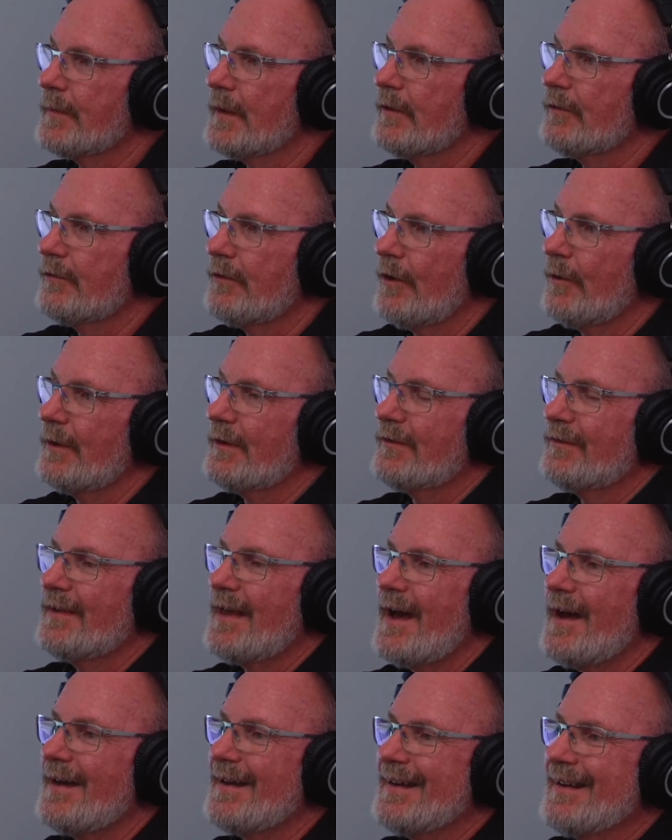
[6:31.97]
So it's
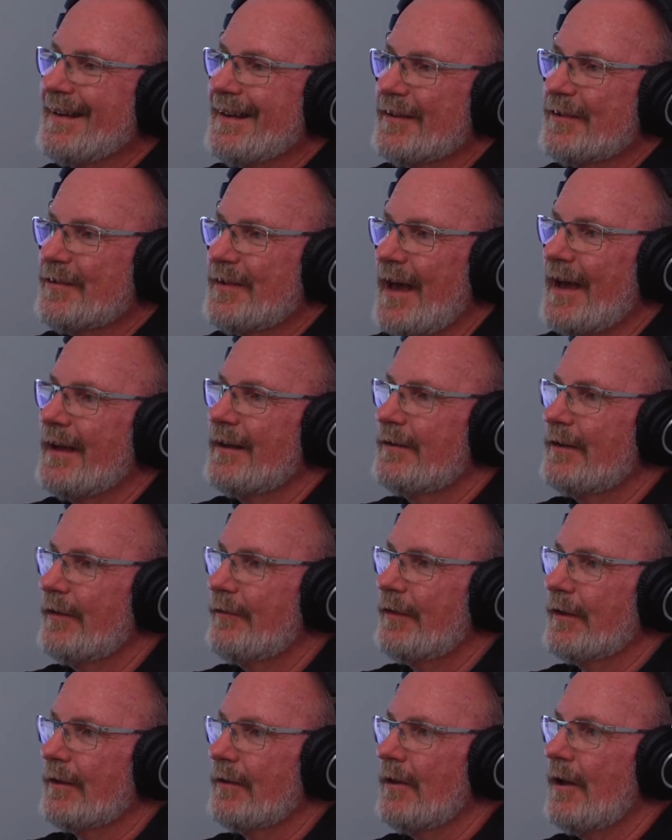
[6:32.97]
not a
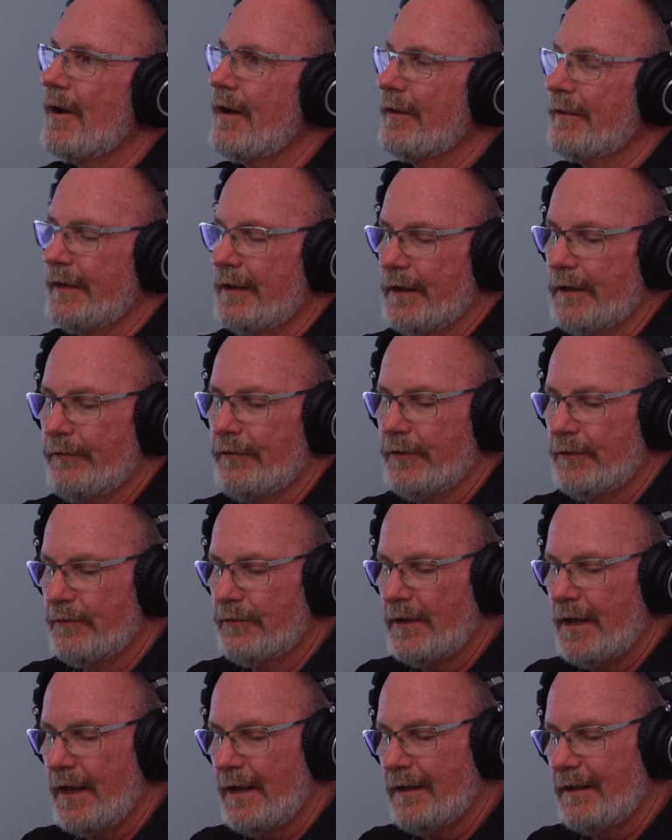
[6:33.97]
scientific law that if you
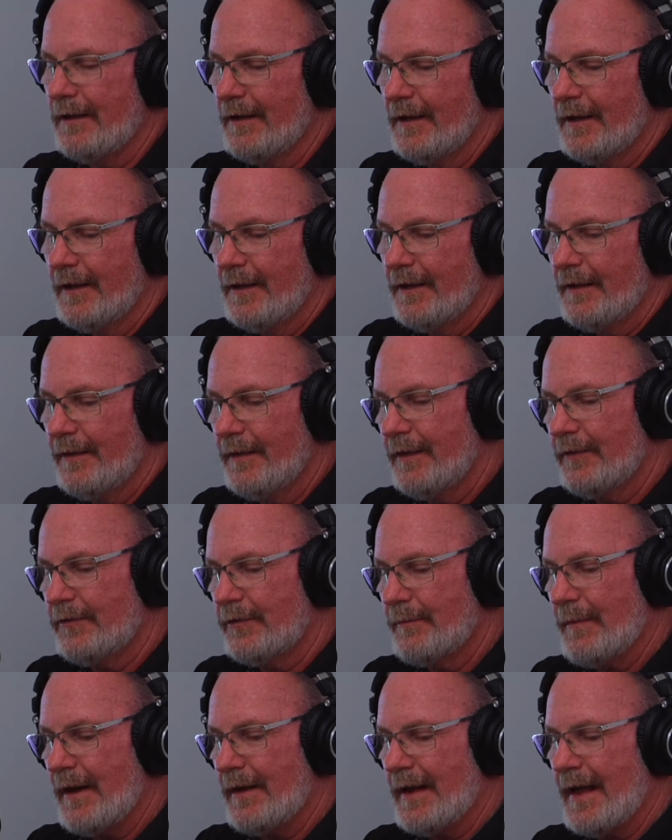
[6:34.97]
take this
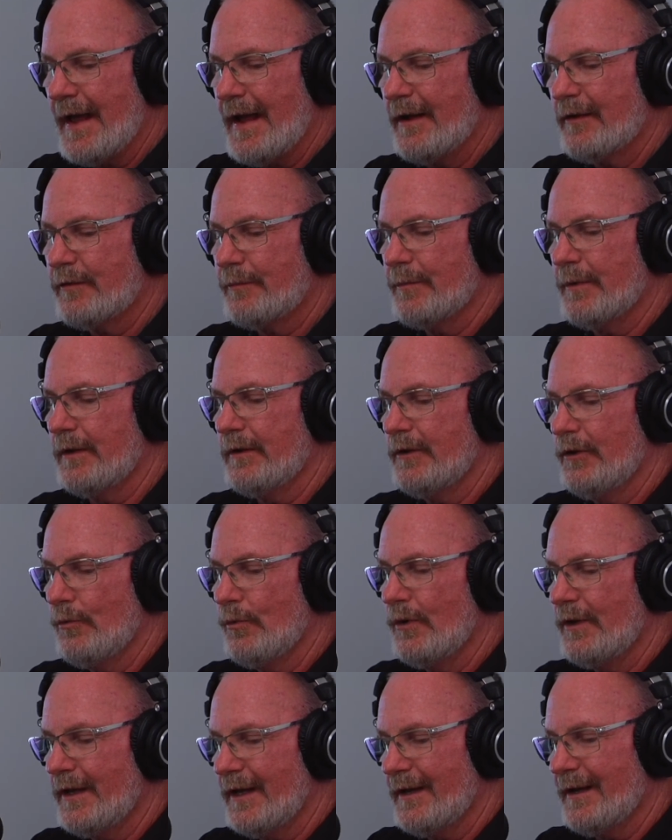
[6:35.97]
amount of aspirin, you
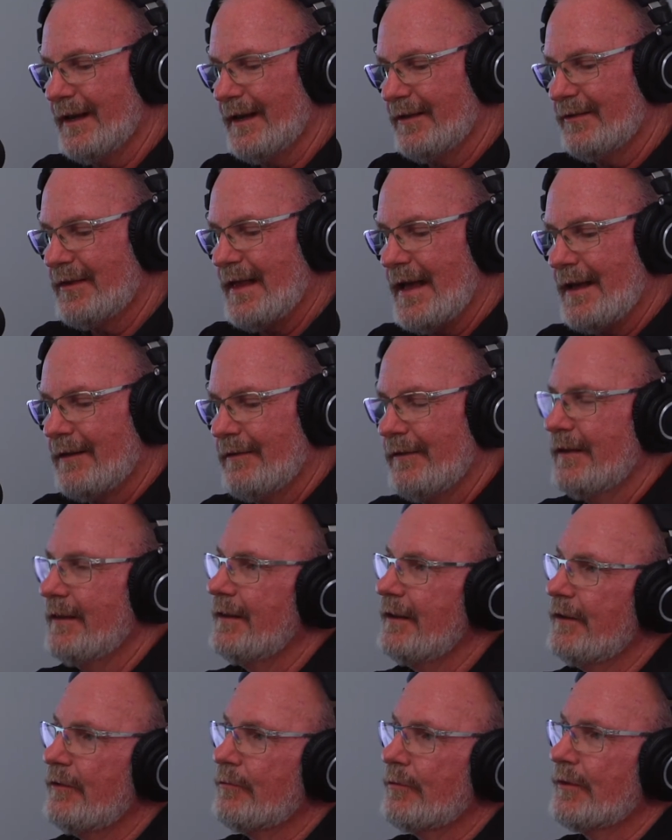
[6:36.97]
will get exactly
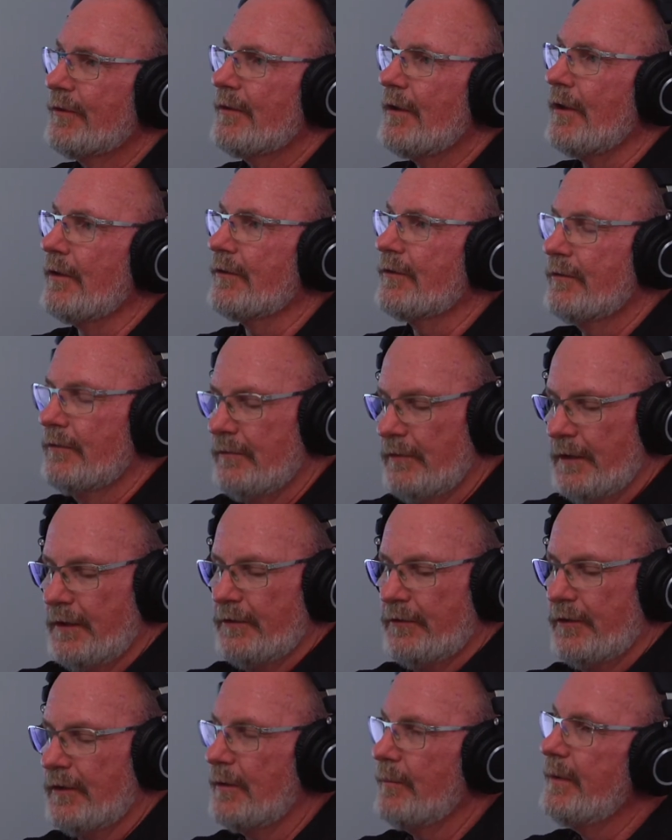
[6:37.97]
these results. It's
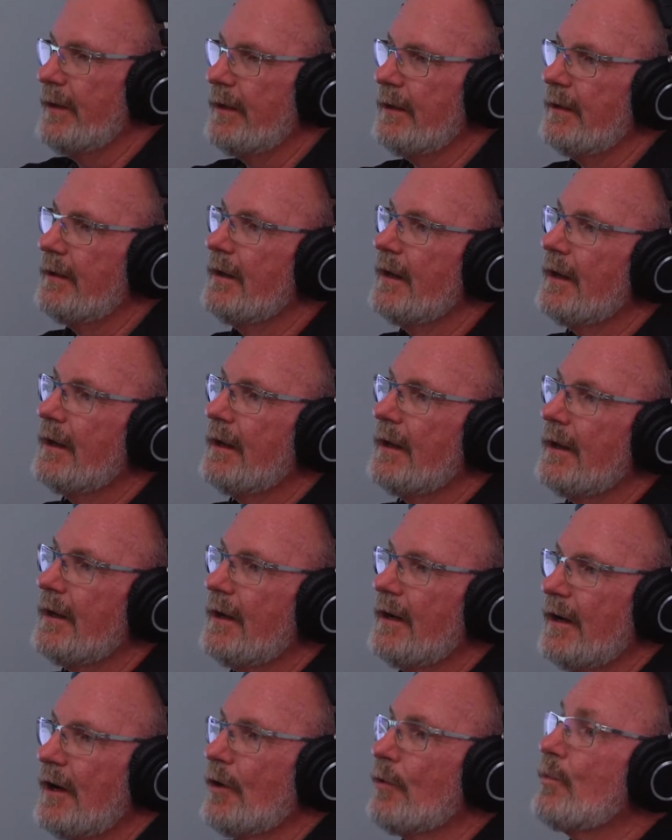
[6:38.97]
going to be
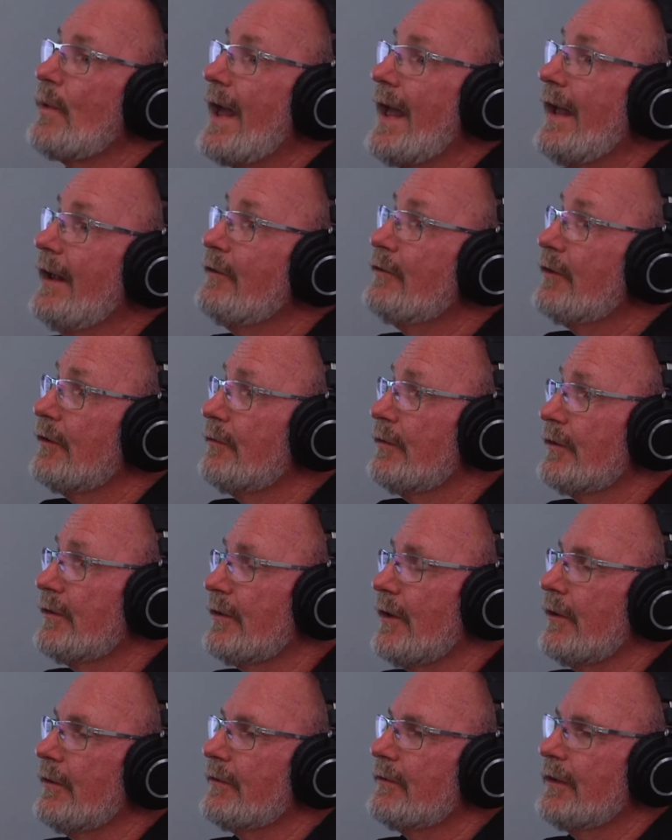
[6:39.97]
a, a, range of
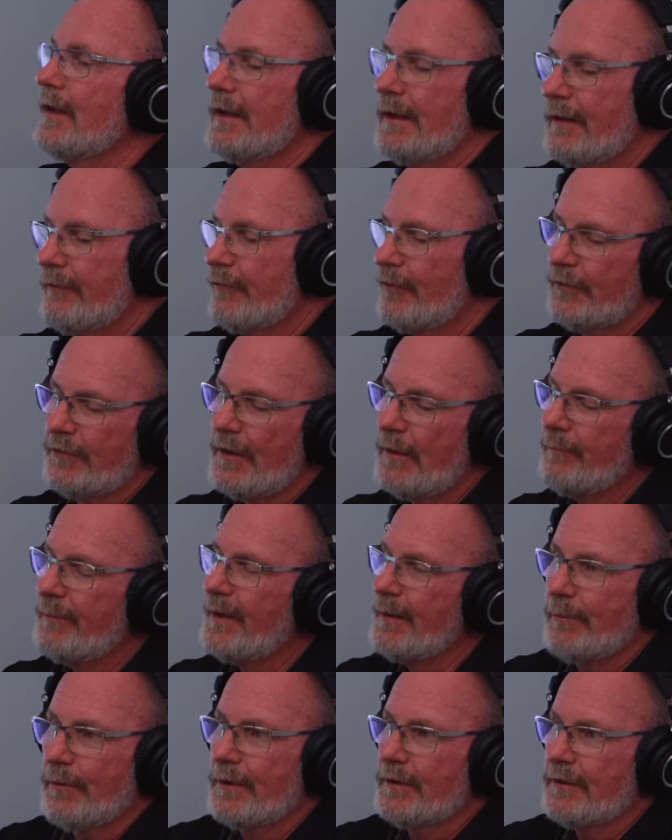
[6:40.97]
results. And then for some
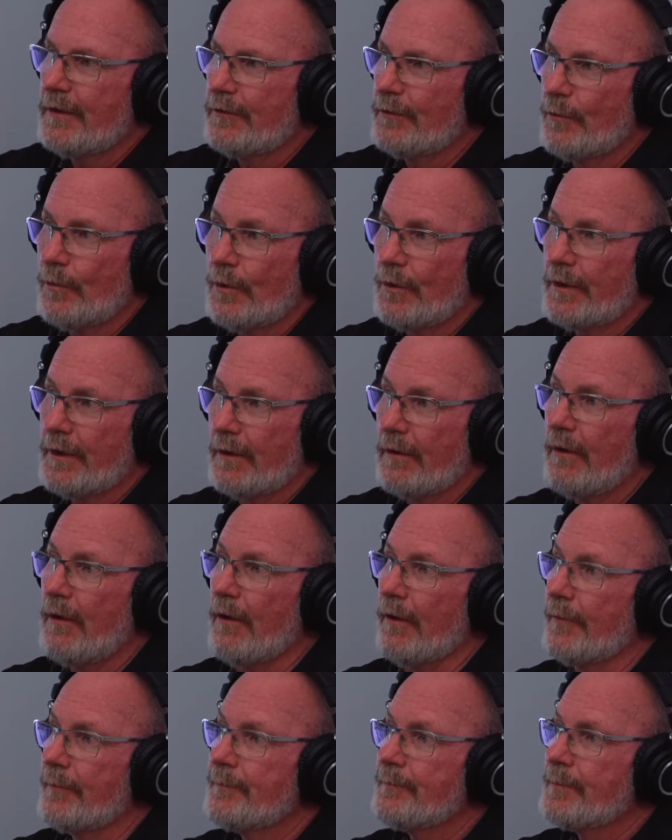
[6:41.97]
people, it doesn't work at all.